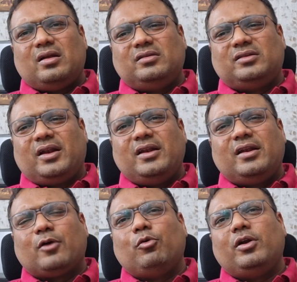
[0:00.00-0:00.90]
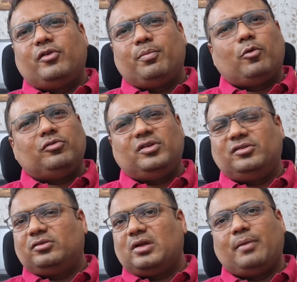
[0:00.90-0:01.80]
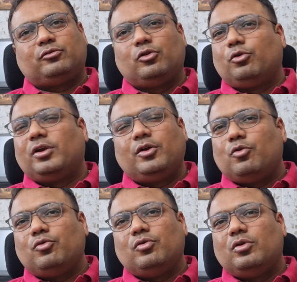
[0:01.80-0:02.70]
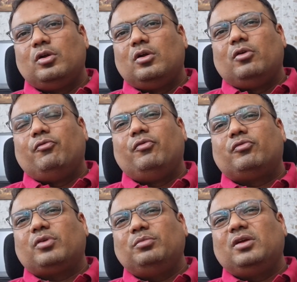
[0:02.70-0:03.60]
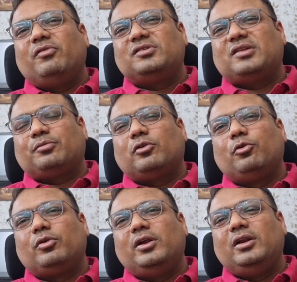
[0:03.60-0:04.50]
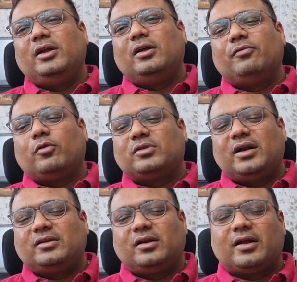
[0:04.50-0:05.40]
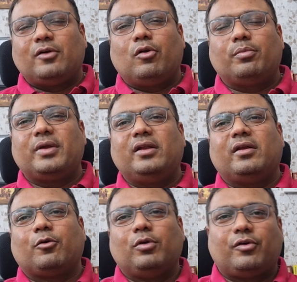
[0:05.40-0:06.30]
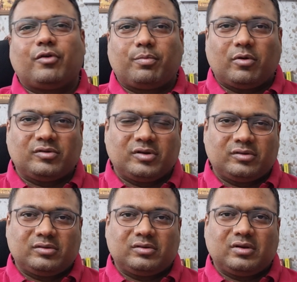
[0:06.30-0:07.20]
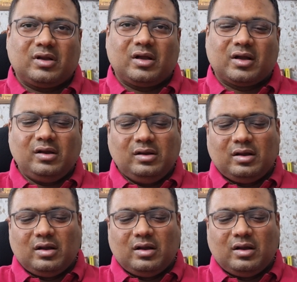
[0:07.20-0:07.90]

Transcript: is there any regulatory process? Absolutely no. Something which is absolutely illegal, for that there cannot be any regulatory process. Okay.